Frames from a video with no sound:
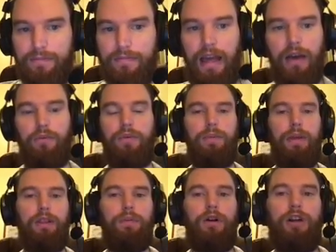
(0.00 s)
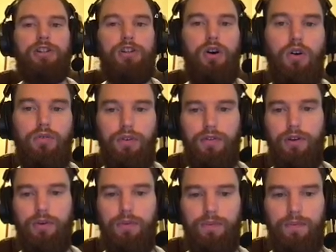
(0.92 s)
That would be the project
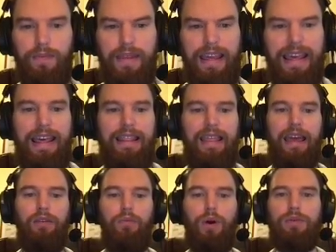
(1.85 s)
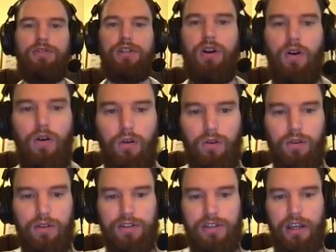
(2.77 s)
overview. Then what was the goal?
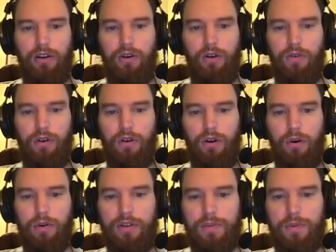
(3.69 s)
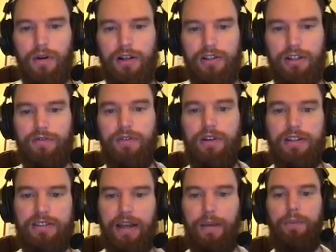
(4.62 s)
State your overall goal with this project. For
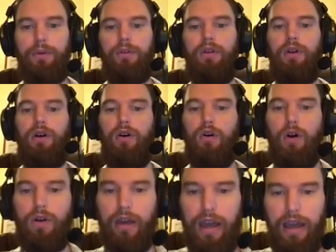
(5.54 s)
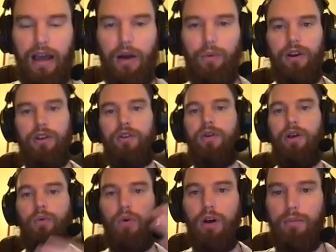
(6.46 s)
example, okay, I wanted to
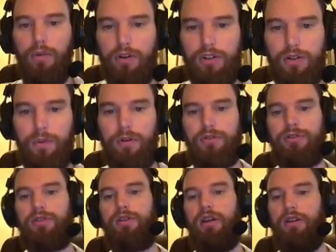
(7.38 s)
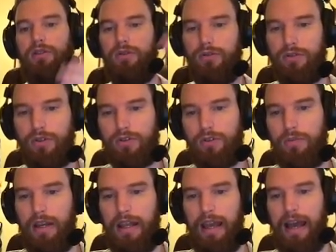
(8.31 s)
create one motion poster and 2 social
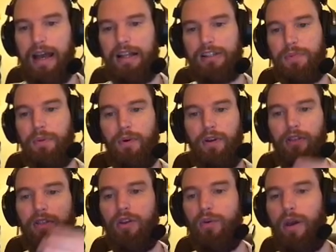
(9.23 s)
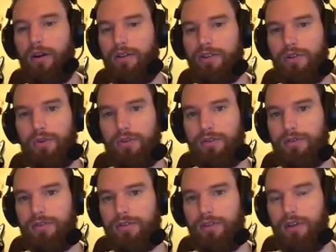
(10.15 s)
media ads promoting the new Air
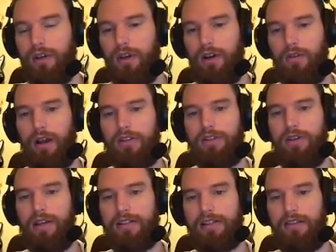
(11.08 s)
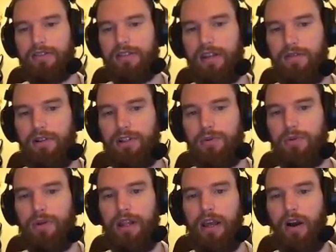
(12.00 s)
Jordans, right? So you can see there's a difference
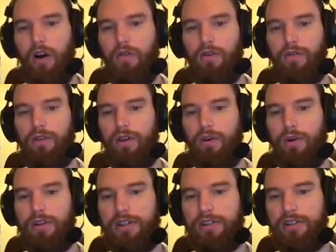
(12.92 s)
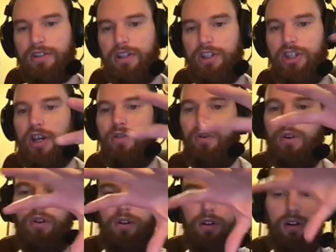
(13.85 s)
between the overview, which is just a
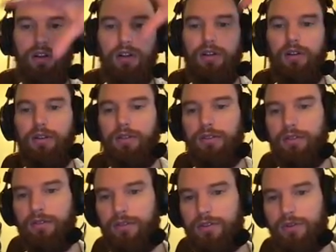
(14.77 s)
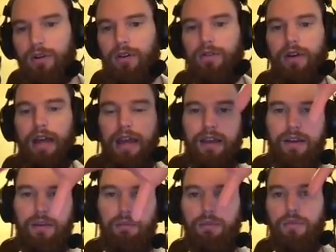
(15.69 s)
general sort of, okay,
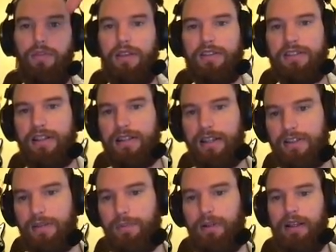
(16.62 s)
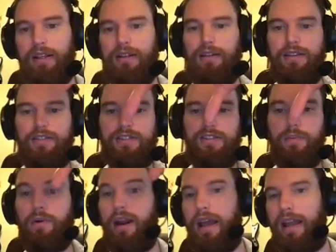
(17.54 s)
this is the discipline, this is the
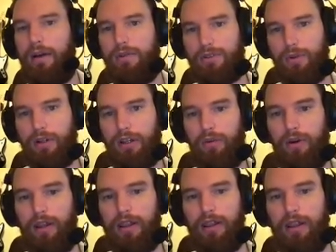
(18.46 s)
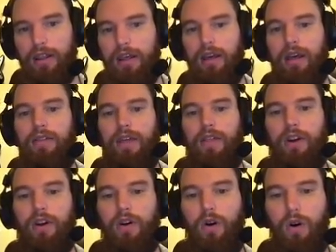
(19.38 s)
brand I was working with. Then
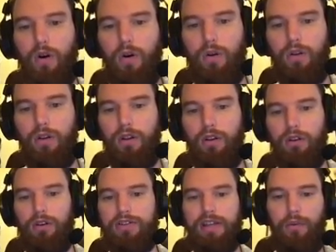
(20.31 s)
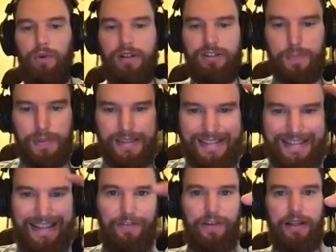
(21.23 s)
the goal looks at what
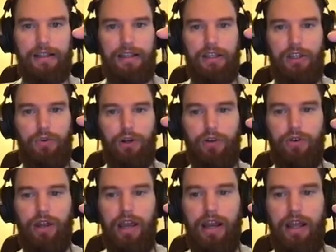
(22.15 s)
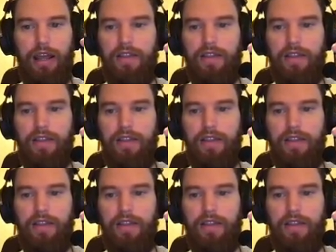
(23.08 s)
specifically you were creating.